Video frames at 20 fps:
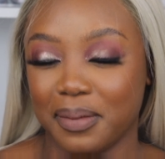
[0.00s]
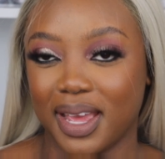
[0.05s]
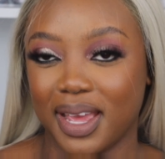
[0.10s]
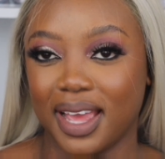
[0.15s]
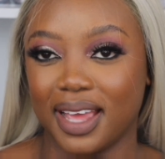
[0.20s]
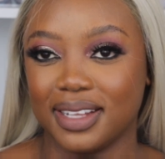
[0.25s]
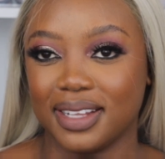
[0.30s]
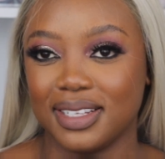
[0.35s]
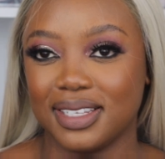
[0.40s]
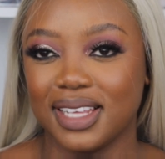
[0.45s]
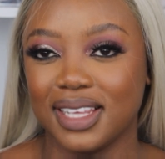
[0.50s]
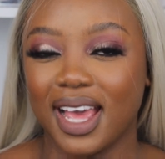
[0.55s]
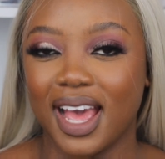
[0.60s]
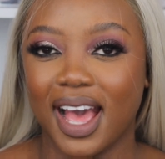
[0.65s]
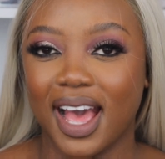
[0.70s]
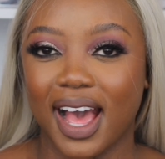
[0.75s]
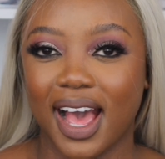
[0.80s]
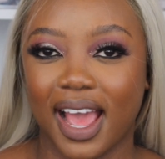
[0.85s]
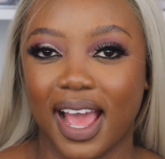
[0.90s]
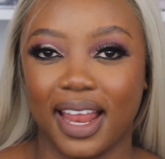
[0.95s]
and
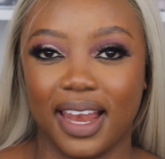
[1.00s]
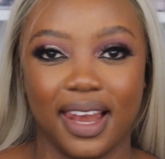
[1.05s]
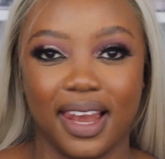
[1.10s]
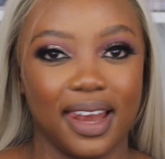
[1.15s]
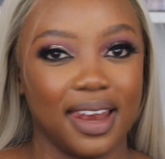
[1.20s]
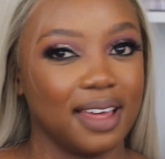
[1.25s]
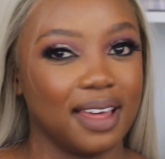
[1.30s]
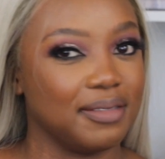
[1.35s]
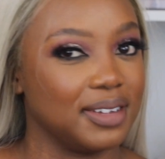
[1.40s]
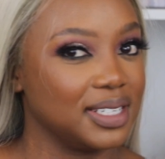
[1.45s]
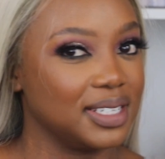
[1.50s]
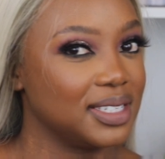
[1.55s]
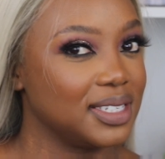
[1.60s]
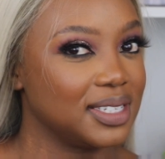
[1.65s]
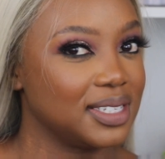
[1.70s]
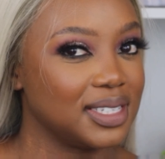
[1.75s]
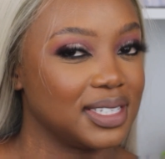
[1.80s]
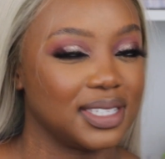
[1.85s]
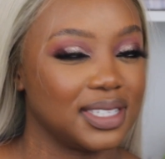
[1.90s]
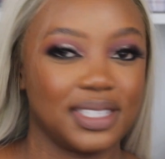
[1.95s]
I love it.
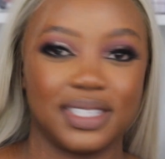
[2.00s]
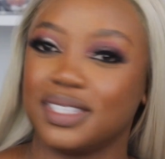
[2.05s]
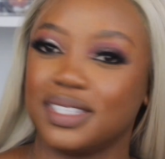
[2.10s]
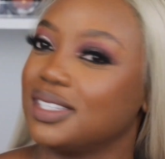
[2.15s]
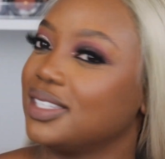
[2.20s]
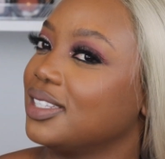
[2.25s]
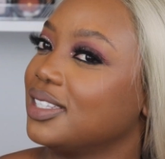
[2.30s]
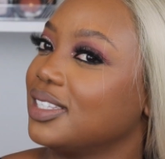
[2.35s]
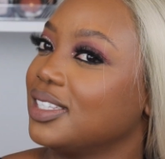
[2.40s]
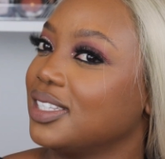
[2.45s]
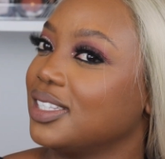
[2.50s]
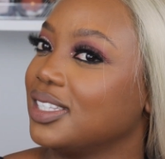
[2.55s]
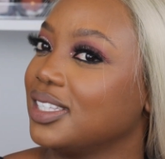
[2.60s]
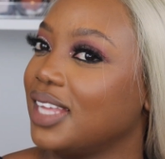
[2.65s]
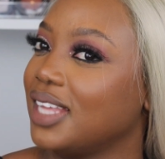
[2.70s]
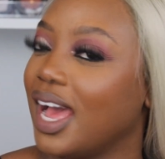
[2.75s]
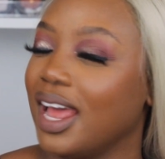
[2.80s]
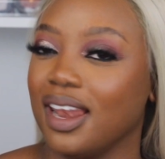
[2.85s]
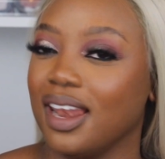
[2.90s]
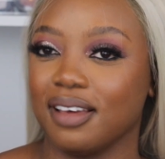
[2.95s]

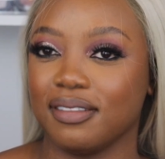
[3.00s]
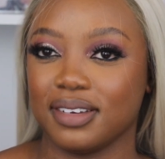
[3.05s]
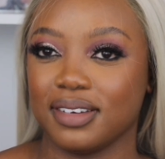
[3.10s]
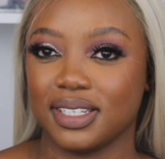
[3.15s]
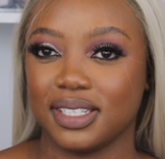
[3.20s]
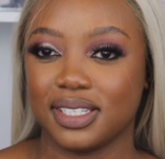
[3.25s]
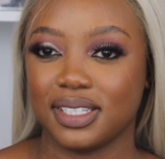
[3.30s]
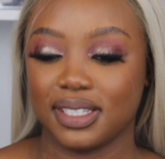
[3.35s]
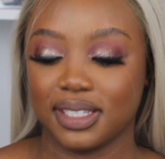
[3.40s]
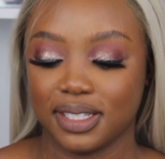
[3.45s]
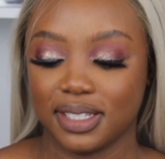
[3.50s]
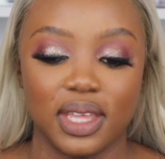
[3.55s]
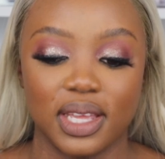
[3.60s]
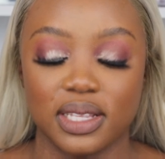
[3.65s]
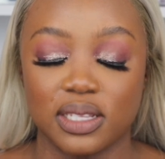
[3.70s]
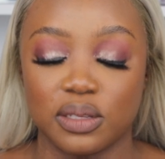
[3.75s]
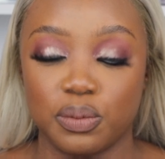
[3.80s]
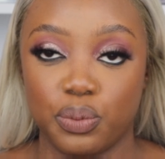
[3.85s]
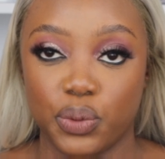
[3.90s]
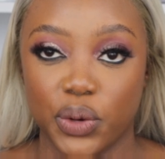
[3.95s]
I love it.
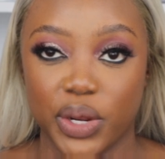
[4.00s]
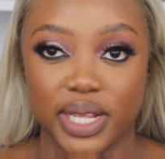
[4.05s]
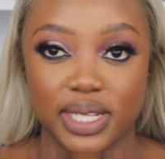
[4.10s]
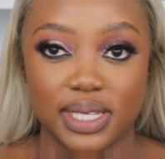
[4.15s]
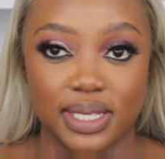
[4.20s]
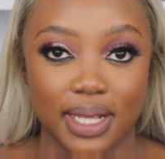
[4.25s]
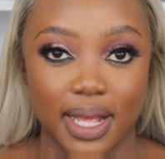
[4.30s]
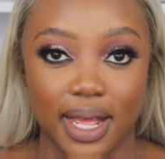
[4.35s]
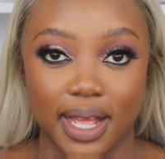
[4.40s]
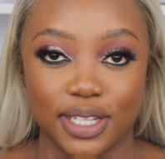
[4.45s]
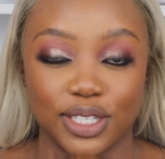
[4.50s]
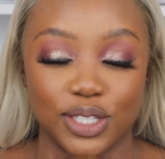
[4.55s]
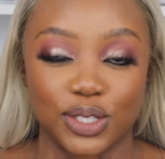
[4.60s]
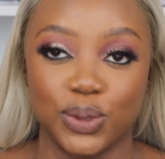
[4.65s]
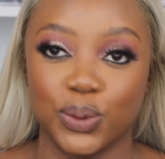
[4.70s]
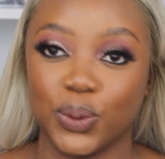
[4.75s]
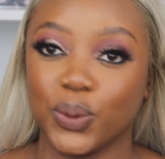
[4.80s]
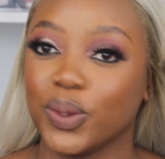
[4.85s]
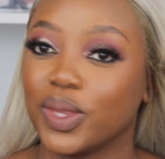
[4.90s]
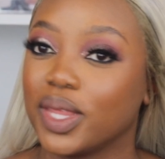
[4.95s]
This brings us
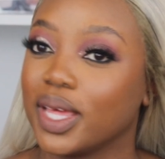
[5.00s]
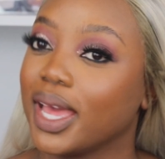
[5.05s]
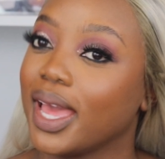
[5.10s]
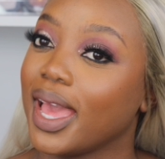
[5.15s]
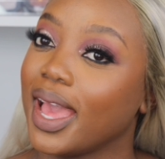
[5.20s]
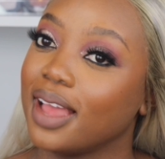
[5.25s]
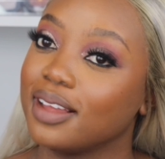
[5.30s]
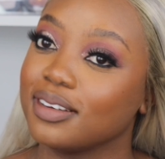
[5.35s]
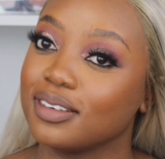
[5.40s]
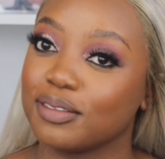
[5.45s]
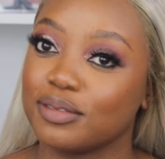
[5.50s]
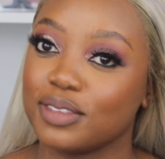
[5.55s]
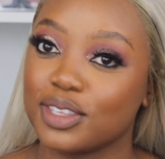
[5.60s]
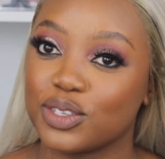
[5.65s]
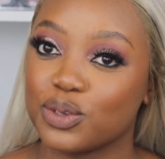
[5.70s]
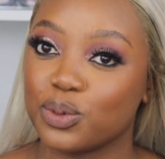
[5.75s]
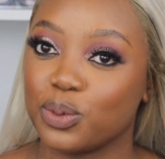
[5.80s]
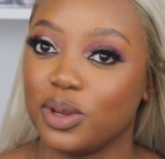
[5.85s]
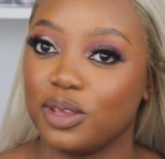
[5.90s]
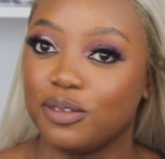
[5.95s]
to the end of
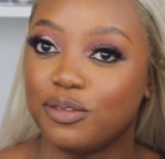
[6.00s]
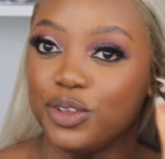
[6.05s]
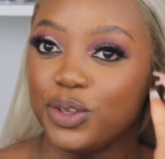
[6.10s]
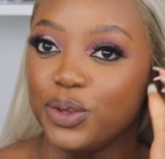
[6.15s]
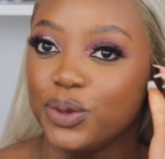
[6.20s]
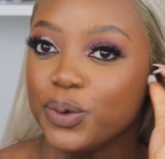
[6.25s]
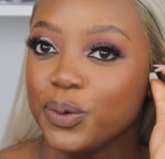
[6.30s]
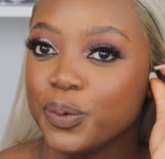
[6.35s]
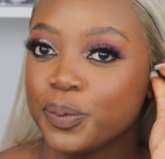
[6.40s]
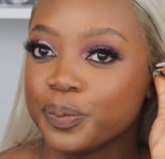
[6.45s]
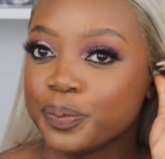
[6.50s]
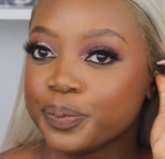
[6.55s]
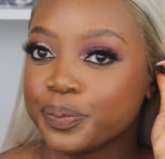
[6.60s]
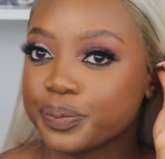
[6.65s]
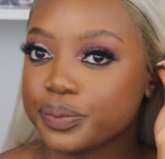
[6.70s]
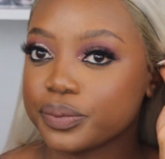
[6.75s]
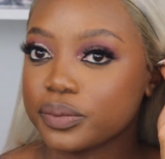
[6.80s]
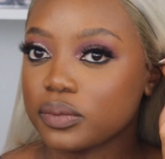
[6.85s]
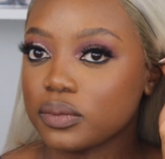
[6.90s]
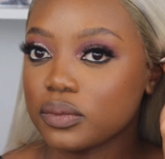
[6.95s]
this review.
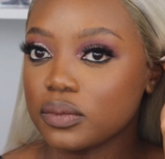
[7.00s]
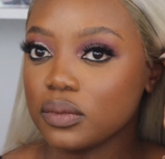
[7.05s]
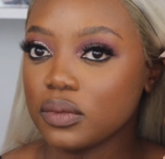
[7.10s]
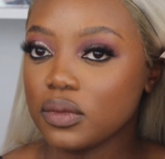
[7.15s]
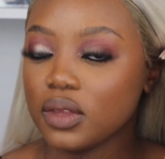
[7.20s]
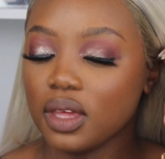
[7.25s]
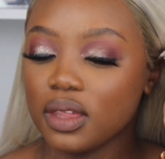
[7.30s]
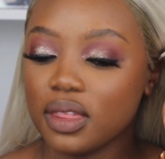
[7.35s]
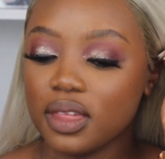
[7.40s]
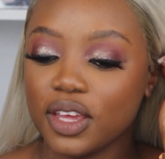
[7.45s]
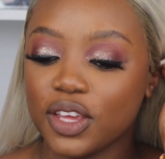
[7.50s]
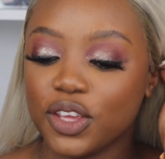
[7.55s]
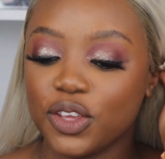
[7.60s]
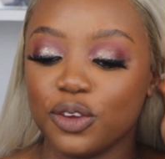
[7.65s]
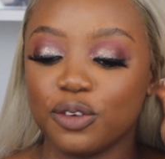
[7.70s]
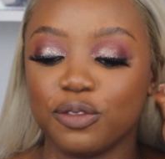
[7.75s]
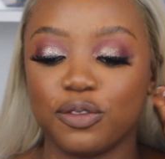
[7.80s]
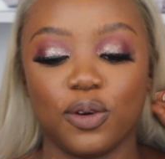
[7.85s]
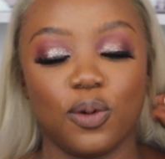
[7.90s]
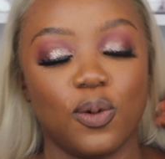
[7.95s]
Thank
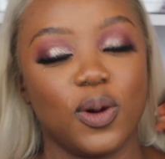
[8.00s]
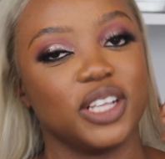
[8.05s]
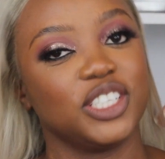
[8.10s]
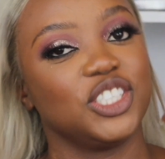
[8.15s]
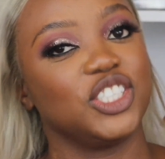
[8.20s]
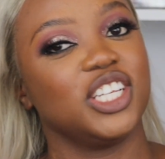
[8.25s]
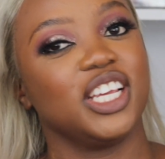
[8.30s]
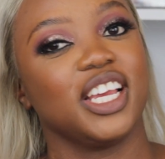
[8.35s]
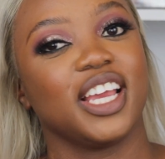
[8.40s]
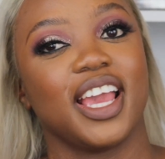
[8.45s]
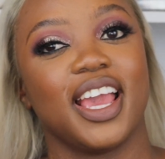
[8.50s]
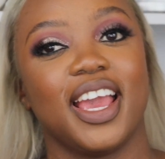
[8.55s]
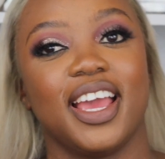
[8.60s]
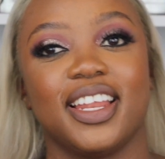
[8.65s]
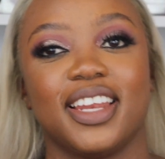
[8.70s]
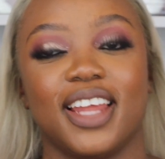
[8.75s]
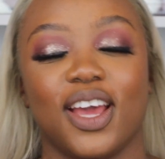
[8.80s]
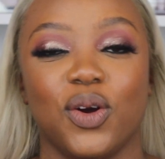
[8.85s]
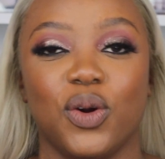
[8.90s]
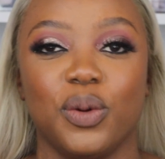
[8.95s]
you for watching,
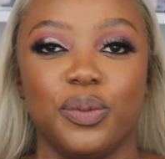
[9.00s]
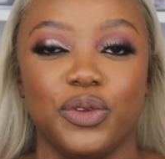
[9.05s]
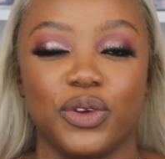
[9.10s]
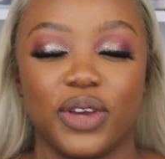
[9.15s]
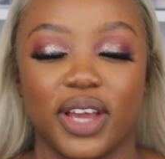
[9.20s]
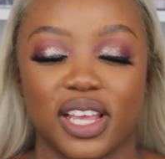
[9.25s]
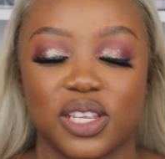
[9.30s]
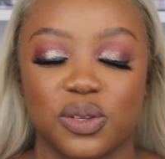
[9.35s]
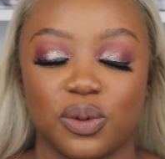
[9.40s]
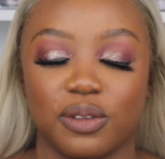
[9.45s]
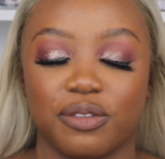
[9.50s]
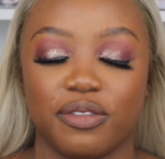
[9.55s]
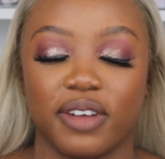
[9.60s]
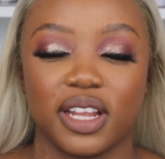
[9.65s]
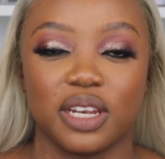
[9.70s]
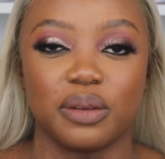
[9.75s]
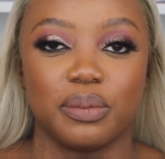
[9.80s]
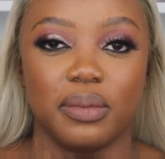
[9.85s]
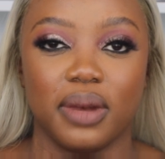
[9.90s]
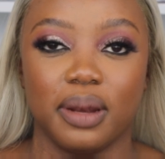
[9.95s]
and I hope you guys will
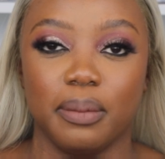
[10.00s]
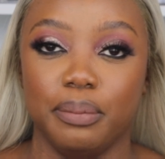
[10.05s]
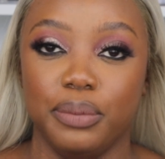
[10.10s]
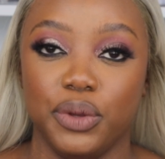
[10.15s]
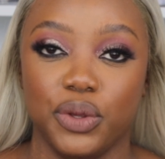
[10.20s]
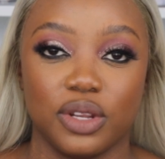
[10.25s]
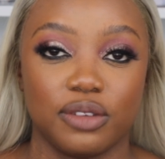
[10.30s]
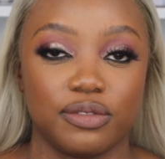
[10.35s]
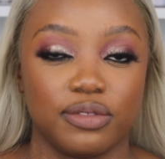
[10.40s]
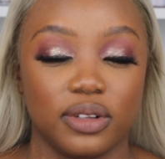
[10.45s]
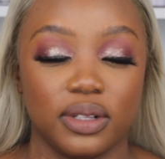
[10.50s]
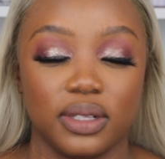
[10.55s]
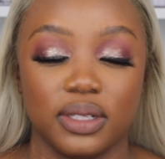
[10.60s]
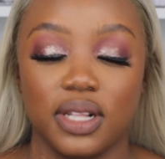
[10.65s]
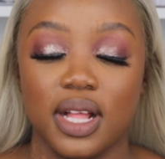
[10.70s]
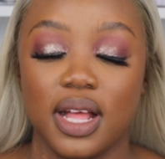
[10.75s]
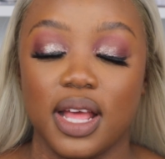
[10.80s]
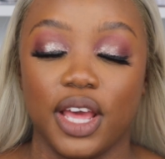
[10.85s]
find beautiful